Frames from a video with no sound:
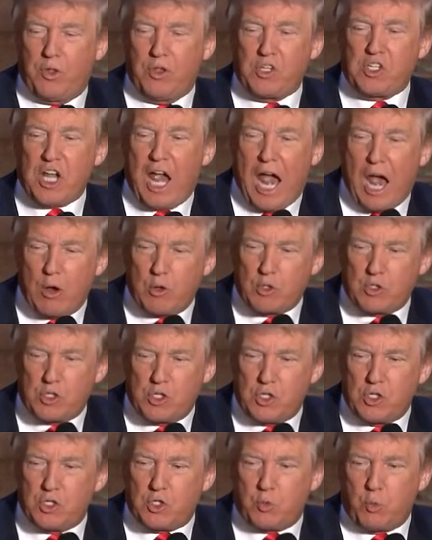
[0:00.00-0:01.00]
with his
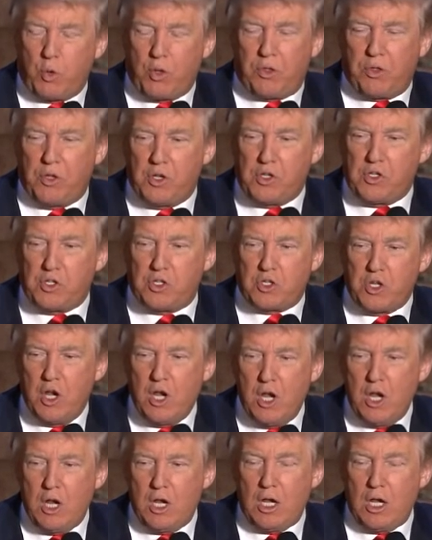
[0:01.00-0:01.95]
houses, with his,